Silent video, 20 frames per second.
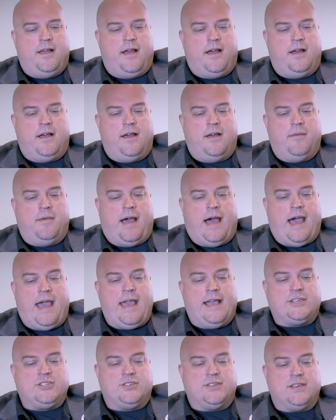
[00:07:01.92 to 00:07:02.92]
Um, I
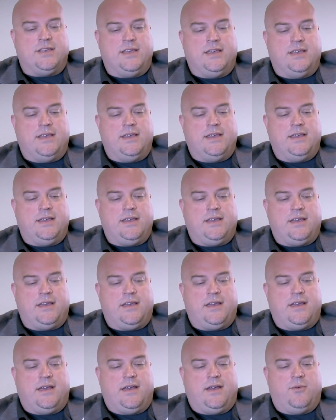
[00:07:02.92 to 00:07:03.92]
actually
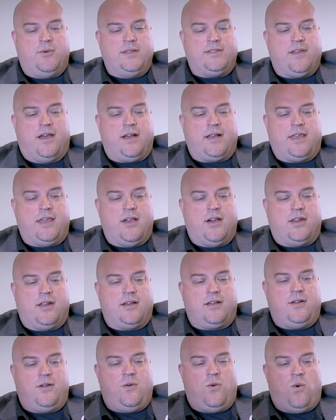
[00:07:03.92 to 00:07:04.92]
uh, went to Augie on
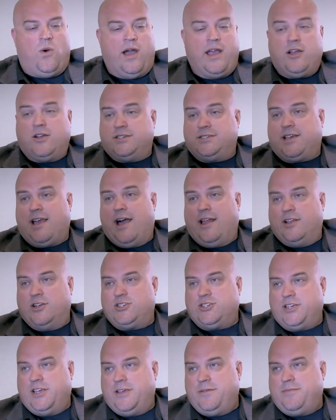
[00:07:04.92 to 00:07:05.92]
a choir
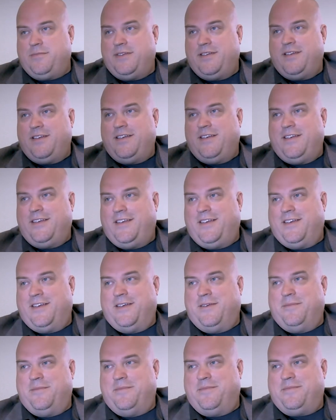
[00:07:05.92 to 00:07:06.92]
scholarship.
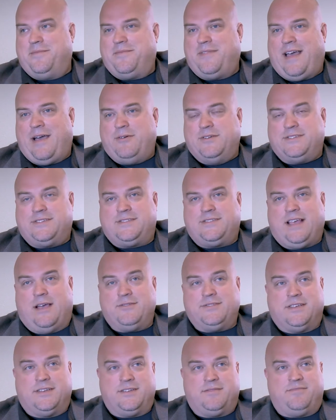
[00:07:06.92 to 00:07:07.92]
Um, I was I
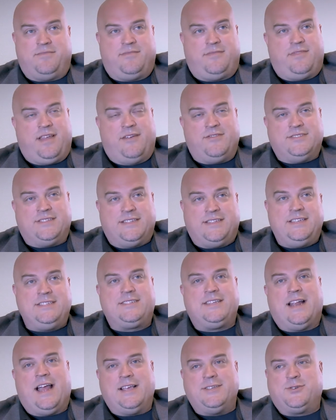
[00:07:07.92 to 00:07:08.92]
was a I was a
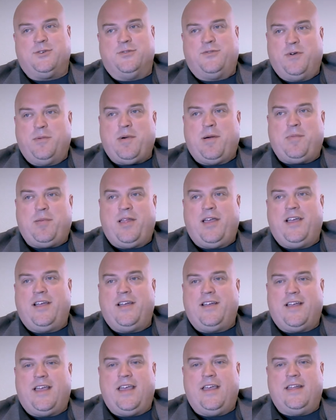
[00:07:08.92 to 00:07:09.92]
decent high school football
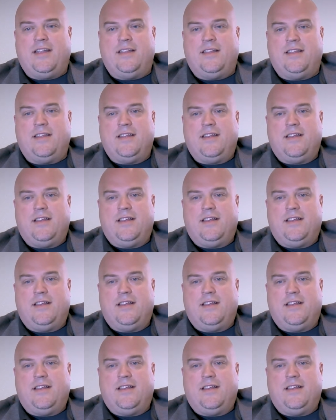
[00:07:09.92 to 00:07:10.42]
player, and